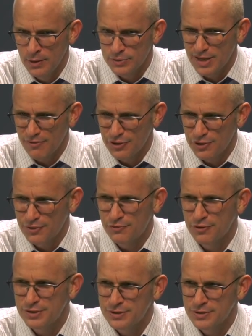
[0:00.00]
it's definitely good
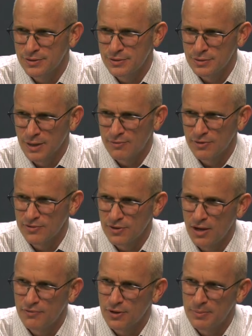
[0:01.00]
for his level of
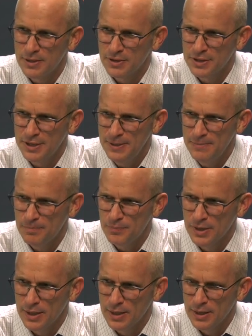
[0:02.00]
comfortability.
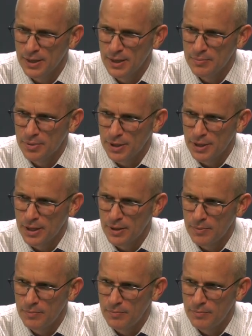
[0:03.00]
But,
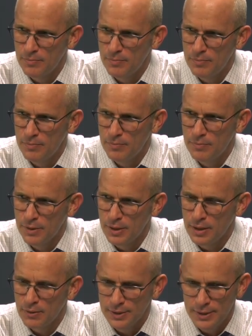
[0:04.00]
you
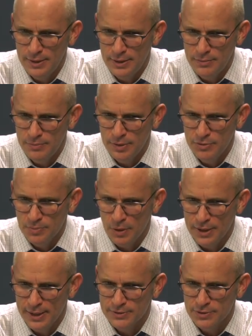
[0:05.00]
know, he was
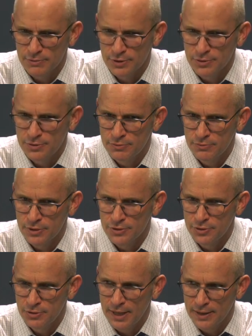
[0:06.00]
playing against a real
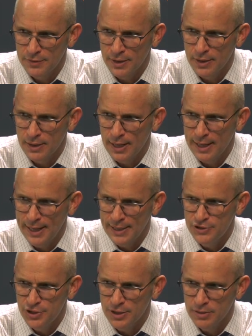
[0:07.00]
dude out there. The guy AG